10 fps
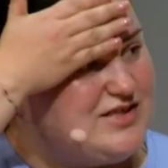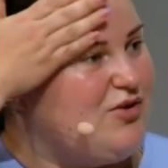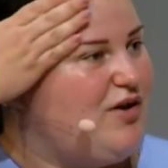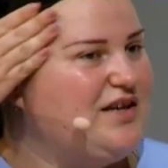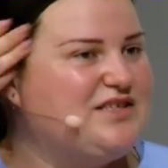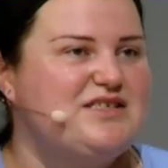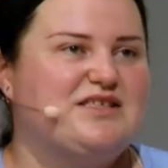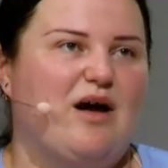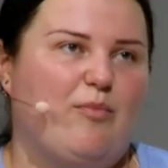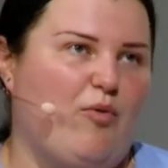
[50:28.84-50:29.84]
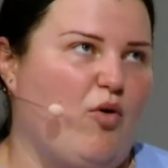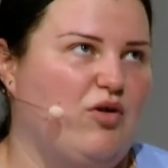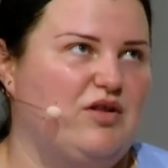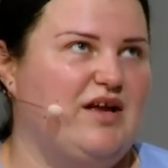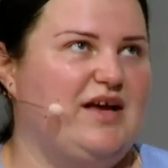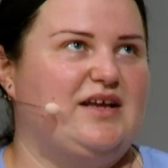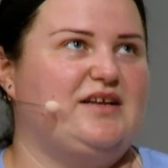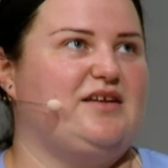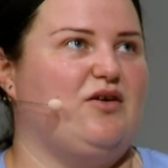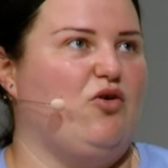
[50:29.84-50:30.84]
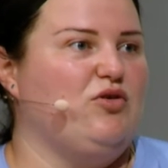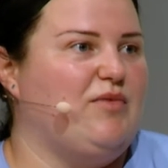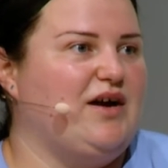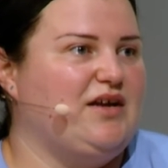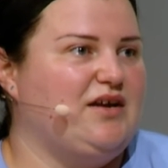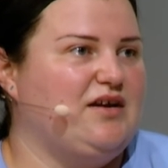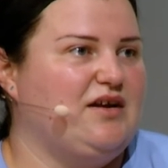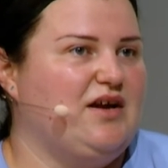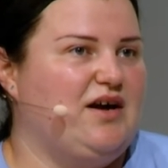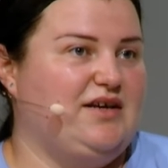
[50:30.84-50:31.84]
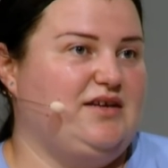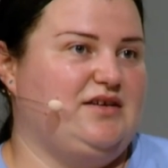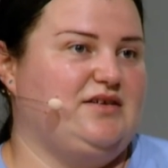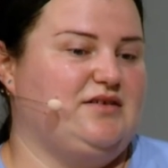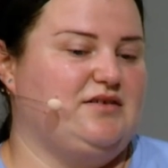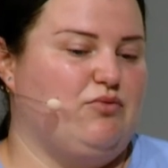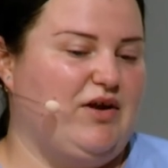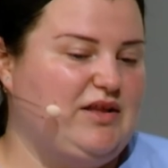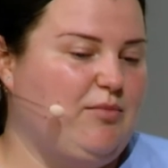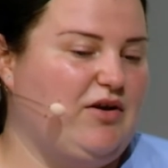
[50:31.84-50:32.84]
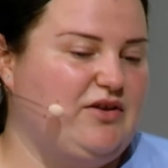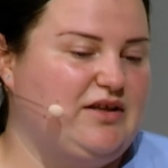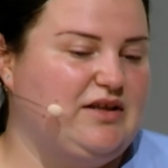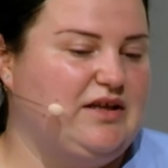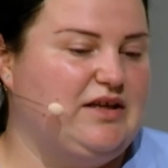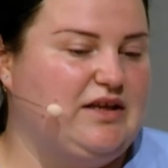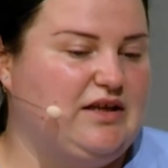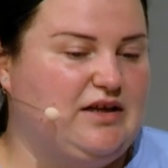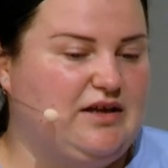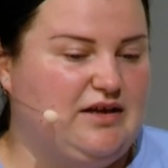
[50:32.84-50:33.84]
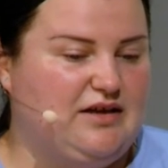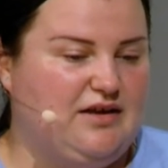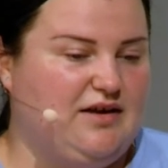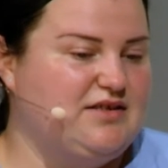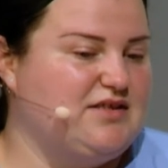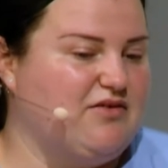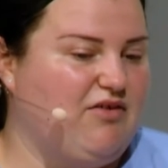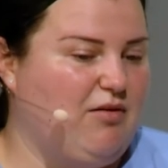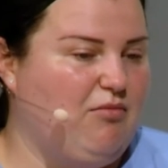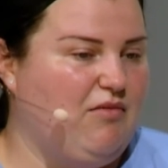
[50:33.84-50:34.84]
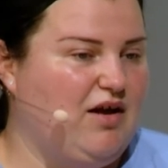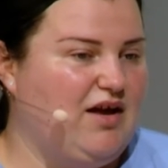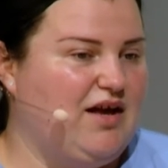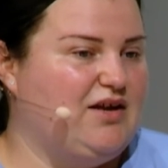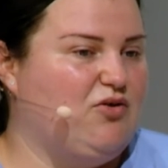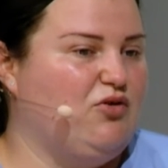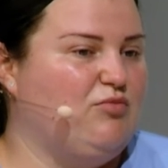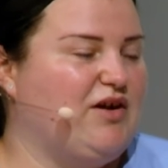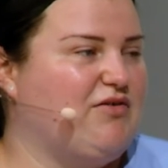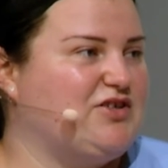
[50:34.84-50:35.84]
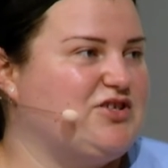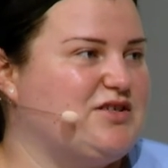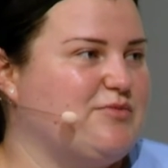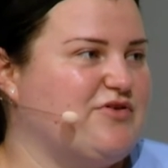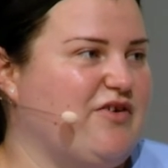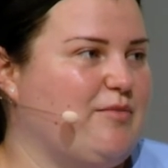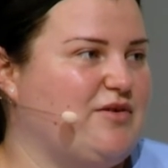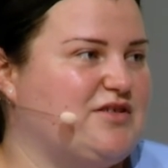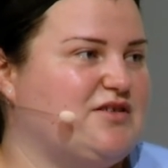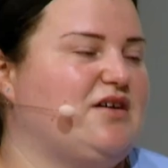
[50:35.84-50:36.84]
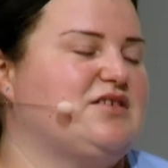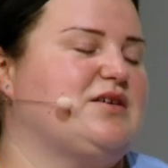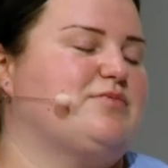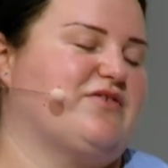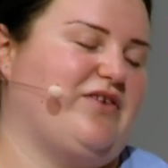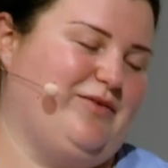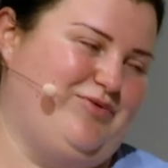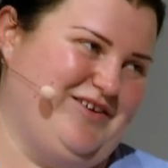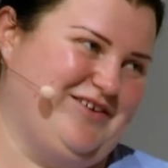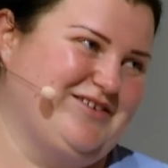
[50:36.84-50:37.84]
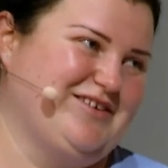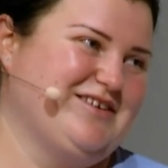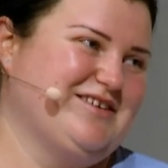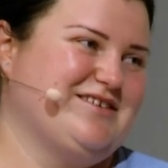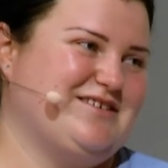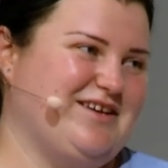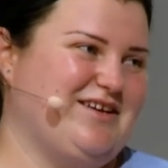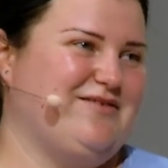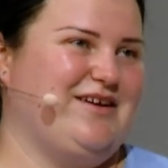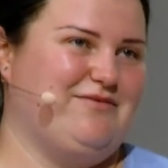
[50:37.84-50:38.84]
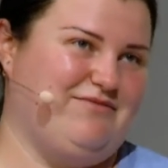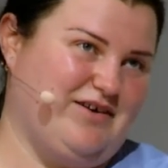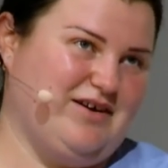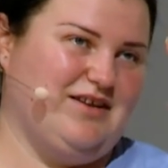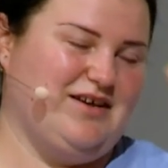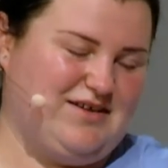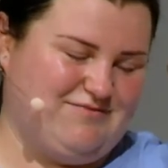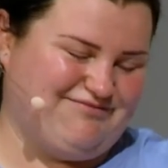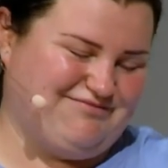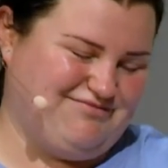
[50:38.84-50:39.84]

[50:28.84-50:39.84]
So I stop all, and all my uh, I uh, write about it in uh, Instagram, and all my Russian subscribers unsubscribe. Okay. Say yeah, fuck like.